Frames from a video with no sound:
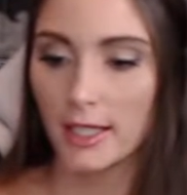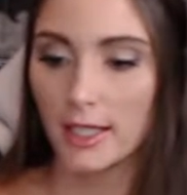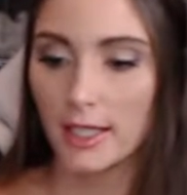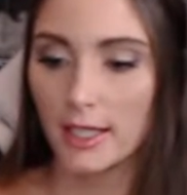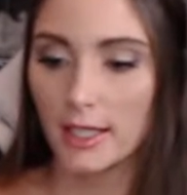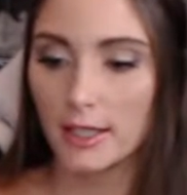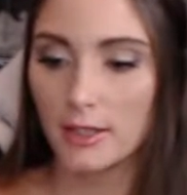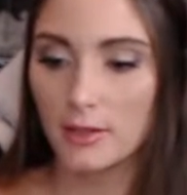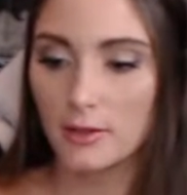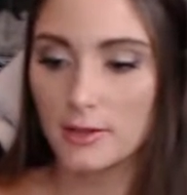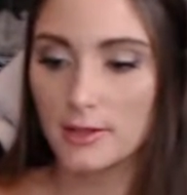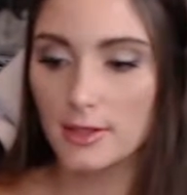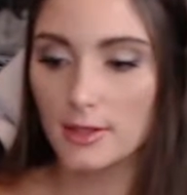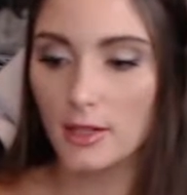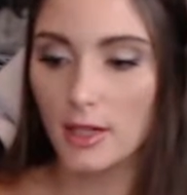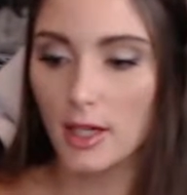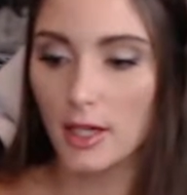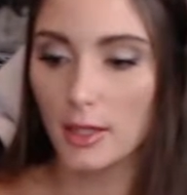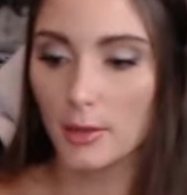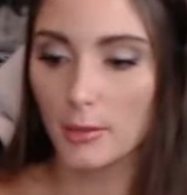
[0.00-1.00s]
"He knows a
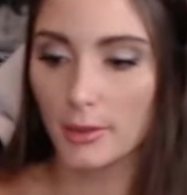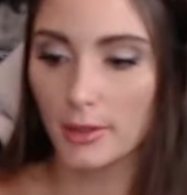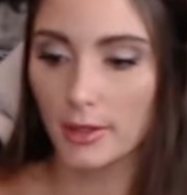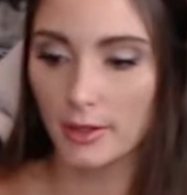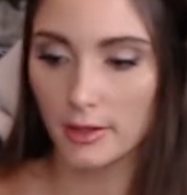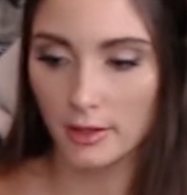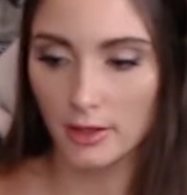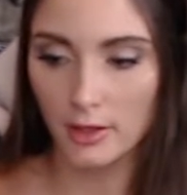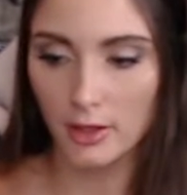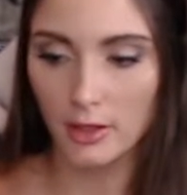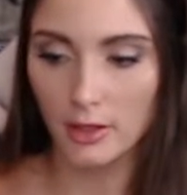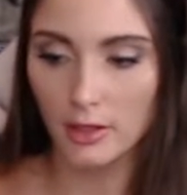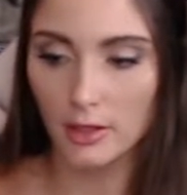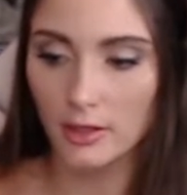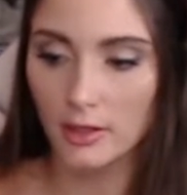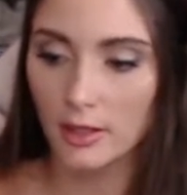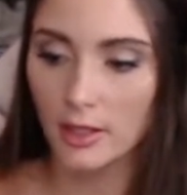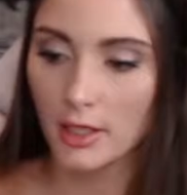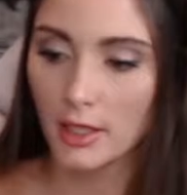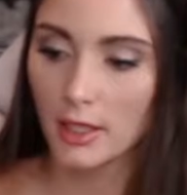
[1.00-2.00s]
lot, but not all.
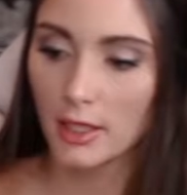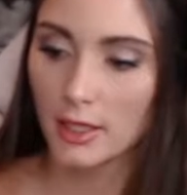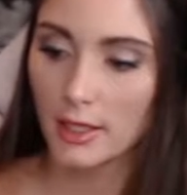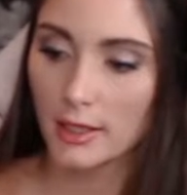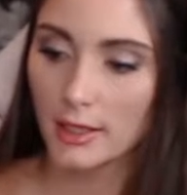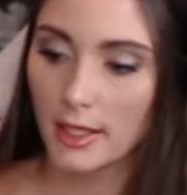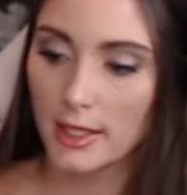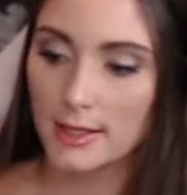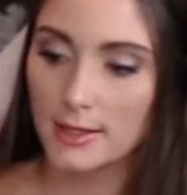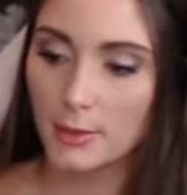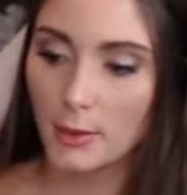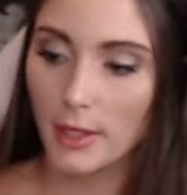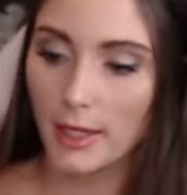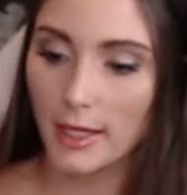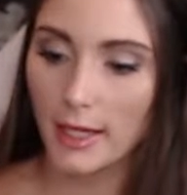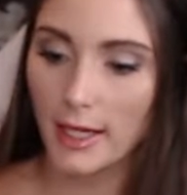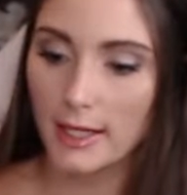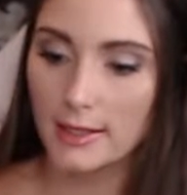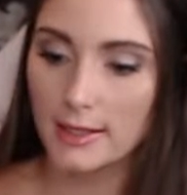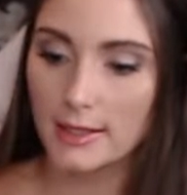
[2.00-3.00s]
That's why I
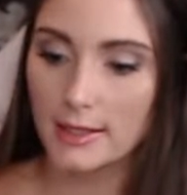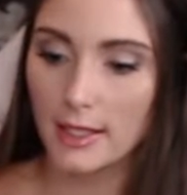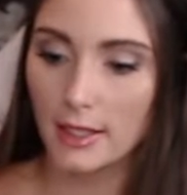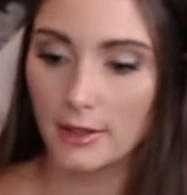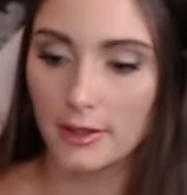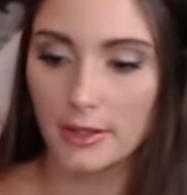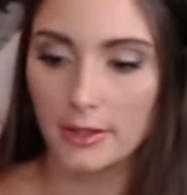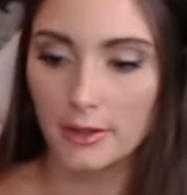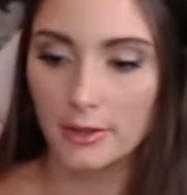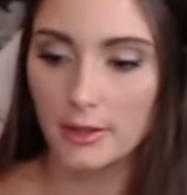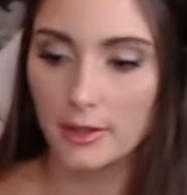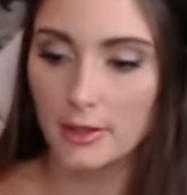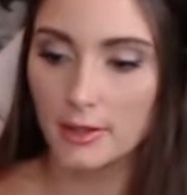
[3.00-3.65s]
had to tell you,